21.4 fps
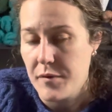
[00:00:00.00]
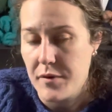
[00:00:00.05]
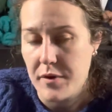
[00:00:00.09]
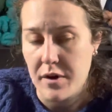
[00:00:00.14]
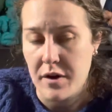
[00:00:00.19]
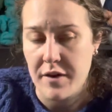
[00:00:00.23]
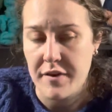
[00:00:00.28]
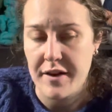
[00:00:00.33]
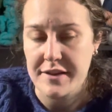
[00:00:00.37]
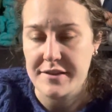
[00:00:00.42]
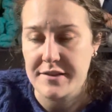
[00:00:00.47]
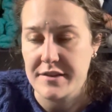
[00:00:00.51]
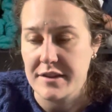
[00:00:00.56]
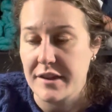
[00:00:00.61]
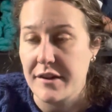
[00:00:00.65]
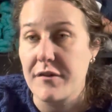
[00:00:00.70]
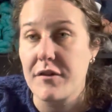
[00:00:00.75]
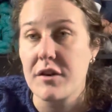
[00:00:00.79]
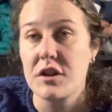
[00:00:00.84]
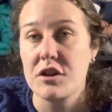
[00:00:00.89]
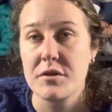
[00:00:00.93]
on that
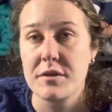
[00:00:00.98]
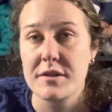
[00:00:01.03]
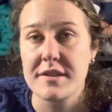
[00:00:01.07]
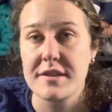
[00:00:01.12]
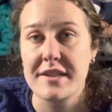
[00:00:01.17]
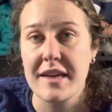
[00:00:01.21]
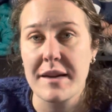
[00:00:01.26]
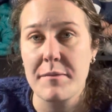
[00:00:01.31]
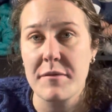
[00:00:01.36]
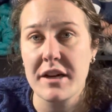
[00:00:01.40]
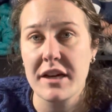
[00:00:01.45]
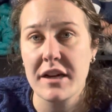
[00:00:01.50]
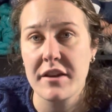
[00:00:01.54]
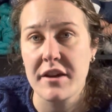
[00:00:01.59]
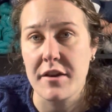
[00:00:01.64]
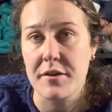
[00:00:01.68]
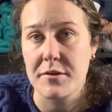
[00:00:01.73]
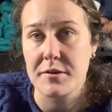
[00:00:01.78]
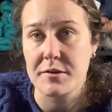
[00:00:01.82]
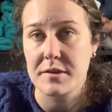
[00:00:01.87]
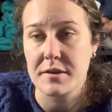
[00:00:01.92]
sleeve, do the same thing on the
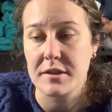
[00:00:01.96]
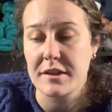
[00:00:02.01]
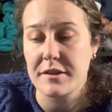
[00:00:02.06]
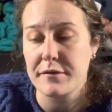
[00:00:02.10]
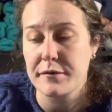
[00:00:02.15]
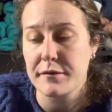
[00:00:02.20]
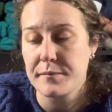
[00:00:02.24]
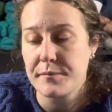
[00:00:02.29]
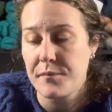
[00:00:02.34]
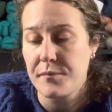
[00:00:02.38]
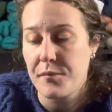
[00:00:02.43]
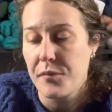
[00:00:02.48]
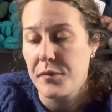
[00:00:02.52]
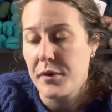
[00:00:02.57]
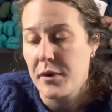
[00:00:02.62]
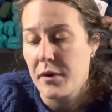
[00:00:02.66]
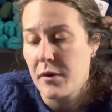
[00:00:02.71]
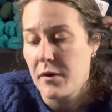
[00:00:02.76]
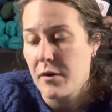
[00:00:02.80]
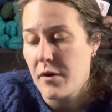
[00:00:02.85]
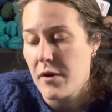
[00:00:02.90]
other sleeve,
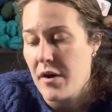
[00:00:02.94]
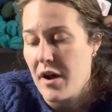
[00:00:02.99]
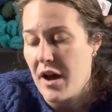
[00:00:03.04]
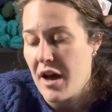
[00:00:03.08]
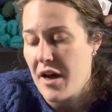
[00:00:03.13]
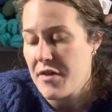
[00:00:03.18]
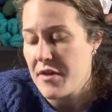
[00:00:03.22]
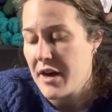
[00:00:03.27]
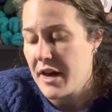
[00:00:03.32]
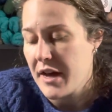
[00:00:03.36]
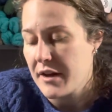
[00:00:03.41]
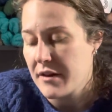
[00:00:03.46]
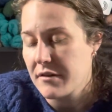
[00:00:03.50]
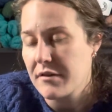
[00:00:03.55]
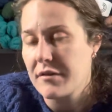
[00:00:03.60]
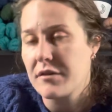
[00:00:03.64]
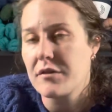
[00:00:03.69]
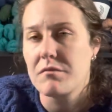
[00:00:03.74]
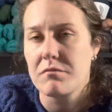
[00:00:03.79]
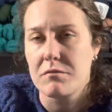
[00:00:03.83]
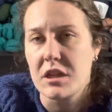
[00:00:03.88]
and then
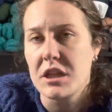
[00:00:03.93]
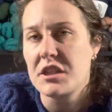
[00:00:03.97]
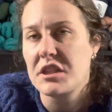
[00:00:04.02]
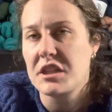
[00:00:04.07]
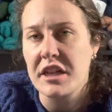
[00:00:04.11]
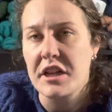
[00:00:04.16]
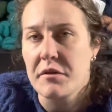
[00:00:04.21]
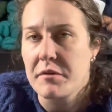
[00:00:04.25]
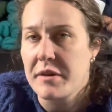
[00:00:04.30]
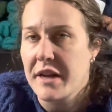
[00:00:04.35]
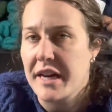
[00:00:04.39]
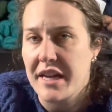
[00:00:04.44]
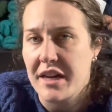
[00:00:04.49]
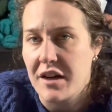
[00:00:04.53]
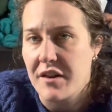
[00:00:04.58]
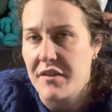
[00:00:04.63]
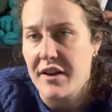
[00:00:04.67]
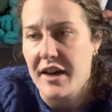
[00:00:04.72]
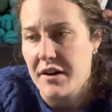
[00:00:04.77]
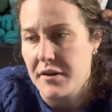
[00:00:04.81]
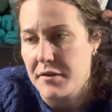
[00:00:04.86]
continue knitting
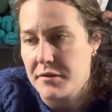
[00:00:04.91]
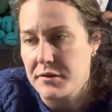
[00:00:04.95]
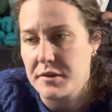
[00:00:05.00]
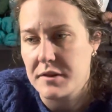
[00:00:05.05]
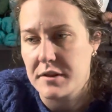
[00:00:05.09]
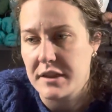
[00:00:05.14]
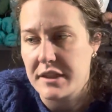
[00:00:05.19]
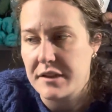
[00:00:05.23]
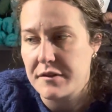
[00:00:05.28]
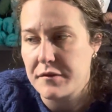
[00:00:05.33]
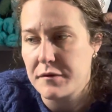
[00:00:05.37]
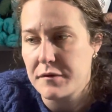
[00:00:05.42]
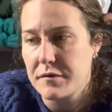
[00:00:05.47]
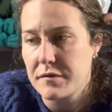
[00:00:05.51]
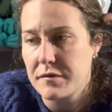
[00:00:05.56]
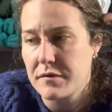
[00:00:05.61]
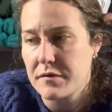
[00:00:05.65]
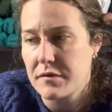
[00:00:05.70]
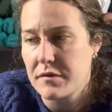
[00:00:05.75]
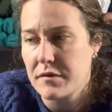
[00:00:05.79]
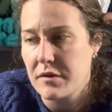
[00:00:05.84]
on that other sleeve
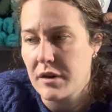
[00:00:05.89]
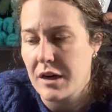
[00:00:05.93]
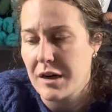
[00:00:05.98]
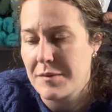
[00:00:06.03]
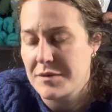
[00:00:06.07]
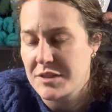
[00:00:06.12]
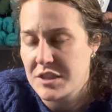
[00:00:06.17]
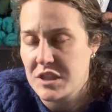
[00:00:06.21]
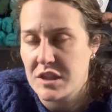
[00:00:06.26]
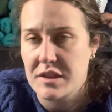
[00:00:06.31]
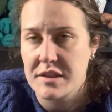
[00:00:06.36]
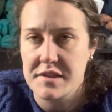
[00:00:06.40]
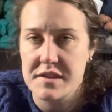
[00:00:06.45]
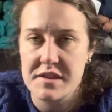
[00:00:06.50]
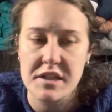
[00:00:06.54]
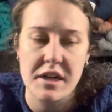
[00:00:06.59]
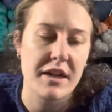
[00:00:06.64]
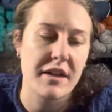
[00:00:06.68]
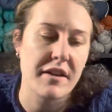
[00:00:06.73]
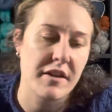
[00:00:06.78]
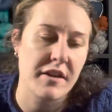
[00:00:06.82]
until it's
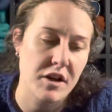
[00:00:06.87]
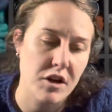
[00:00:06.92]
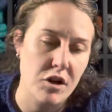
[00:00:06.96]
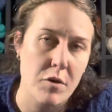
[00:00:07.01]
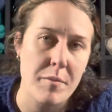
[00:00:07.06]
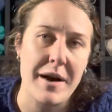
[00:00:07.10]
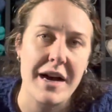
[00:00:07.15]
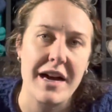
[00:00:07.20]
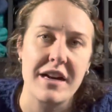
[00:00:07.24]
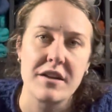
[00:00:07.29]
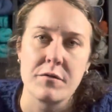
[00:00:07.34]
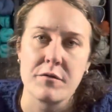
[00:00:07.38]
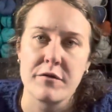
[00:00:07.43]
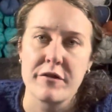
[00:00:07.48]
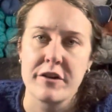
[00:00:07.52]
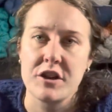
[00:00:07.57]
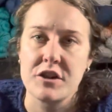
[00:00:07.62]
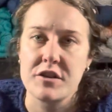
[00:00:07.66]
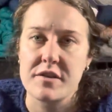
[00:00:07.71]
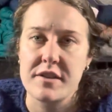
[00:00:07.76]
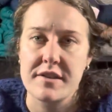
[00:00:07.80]
done, and then go back and
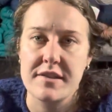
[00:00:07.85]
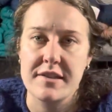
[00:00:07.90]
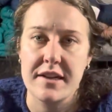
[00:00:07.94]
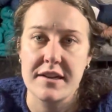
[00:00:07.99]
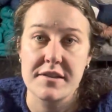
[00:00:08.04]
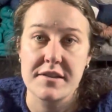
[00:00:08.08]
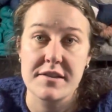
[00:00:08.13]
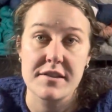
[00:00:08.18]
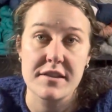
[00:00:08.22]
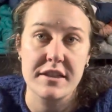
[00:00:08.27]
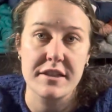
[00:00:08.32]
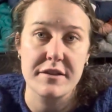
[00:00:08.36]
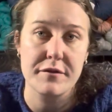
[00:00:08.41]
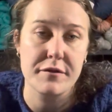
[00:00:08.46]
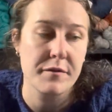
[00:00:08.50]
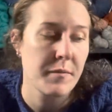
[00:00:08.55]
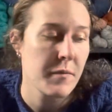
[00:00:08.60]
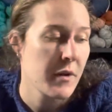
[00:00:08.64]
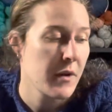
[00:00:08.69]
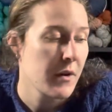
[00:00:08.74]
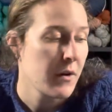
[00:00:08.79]
finish the second sleeve.
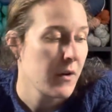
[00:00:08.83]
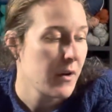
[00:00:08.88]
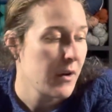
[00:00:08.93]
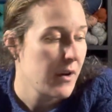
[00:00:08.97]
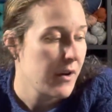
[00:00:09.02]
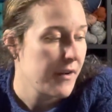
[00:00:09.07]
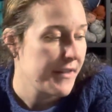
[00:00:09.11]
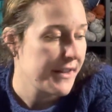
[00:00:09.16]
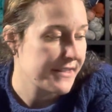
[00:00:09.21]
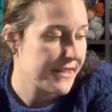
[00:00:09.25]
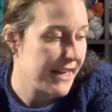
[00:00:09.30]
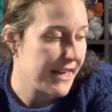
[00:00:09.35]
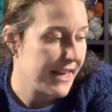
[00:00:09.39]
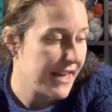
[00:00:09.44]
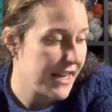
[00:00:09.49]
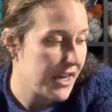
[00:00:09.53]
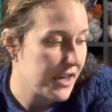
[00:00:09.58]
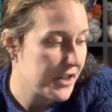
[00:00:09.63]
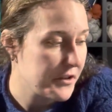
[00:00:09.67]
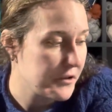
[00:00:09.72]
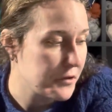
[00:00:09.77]
That's kind
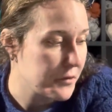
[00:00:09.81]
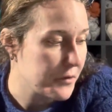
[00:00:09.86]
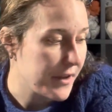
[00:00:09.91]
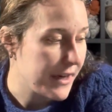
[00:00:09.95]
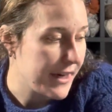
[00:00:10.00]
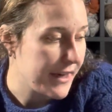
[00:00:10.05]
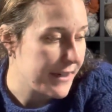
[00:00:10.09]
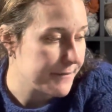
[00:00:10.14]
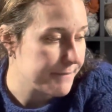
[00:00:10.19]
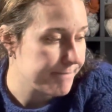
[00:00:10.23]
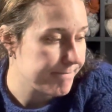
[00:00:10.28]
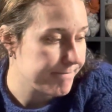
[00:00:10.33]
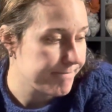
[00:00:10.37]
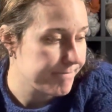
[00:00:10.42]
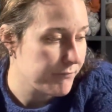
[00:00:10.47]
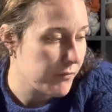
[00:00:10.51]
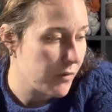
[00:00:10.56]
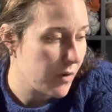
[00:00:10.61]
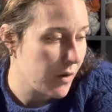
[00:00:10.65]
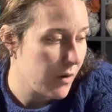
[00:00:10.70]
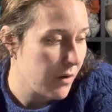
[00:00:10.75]
of how you do that.
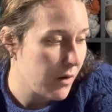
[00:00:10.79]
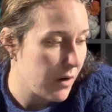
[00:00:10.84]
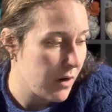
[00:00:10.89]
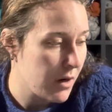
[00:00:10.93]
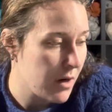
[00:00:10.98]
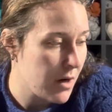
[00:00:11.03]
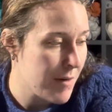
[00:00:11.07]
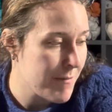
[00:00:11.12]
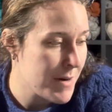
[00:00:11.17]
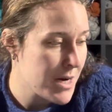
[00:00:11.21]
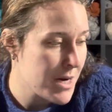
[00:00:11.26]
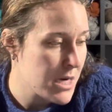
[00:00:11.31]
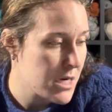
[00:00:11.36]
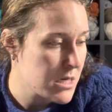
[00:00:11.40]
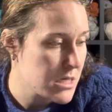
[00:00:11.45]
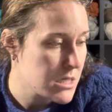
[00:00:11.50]
I'm